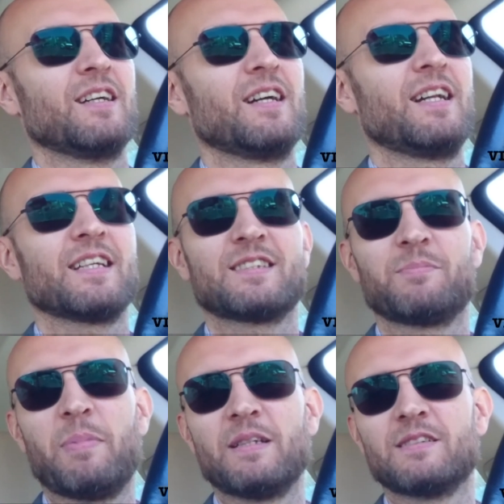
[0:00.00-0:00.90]
An
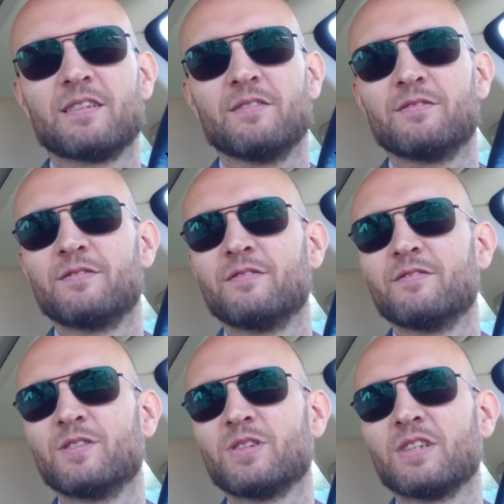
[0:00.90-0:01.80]
expensive
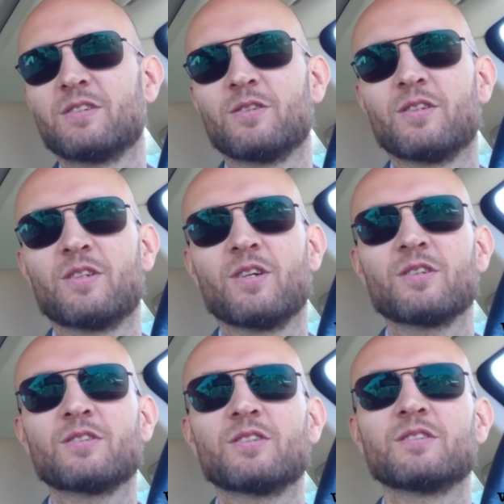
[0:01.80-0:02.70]
visit to the
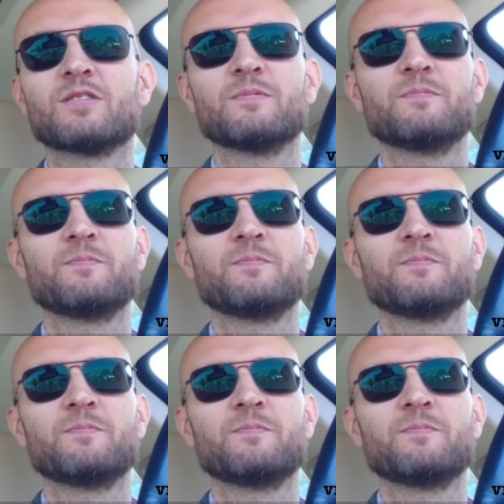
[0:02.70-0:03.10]
doctors.